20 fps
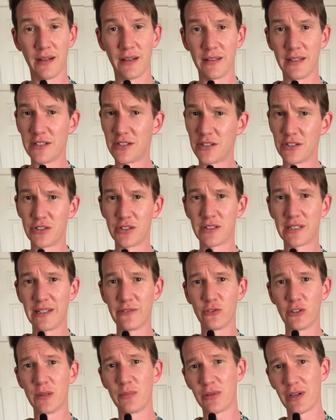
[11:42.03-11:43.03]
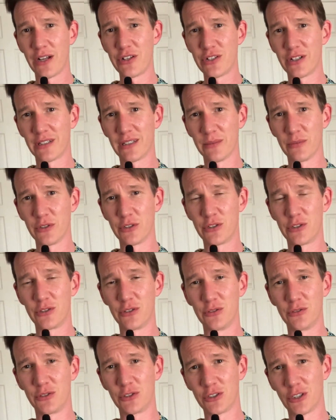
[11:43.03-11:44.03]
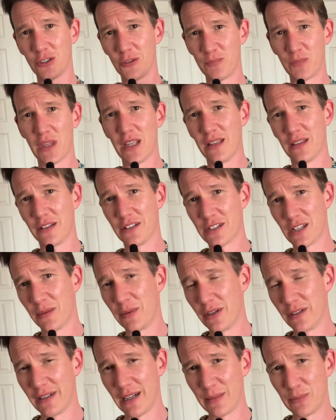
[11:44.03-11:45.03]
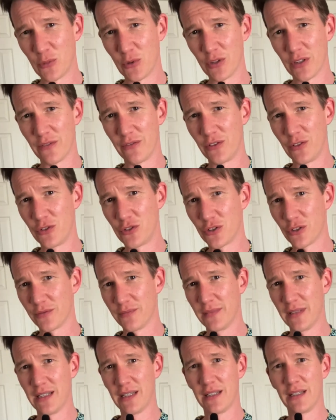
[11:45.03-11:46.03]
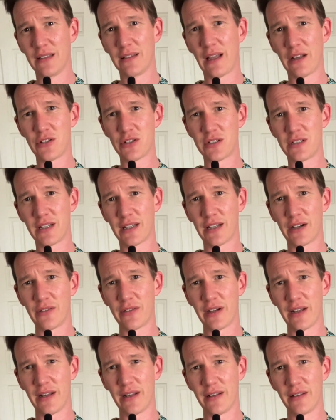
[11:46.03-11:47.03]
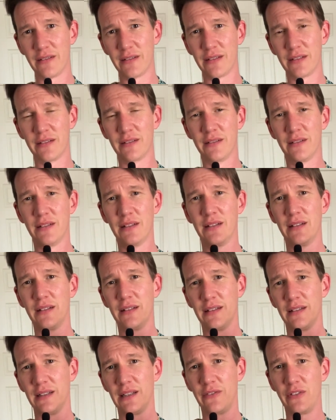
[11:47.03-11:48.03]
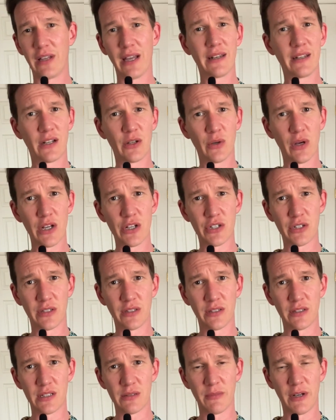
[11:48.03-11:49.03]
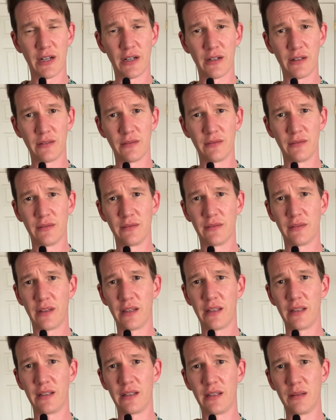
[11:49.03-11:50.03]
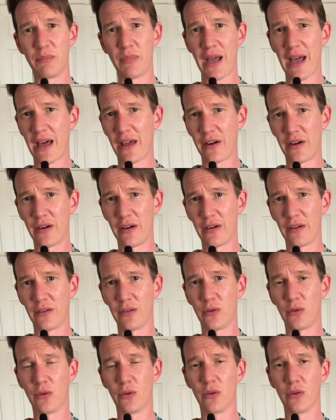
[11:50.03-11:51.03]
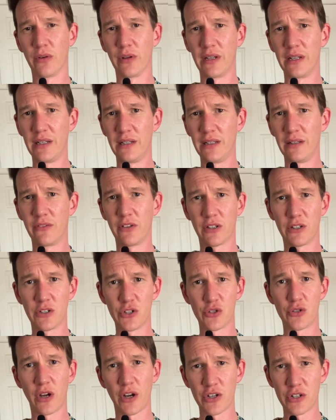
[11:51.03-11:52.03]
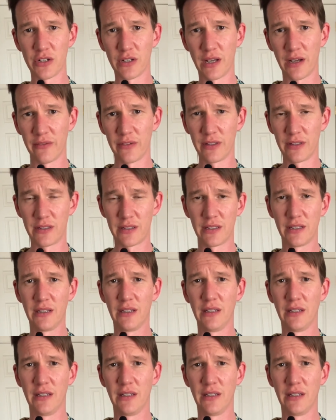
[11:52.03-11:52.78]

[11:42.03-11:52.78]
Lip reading: this is just giveaway project number 2. So there's going to be a lot more in the future. Thanks for sticking around. If you got any questions about the pattern or any of the construction of it,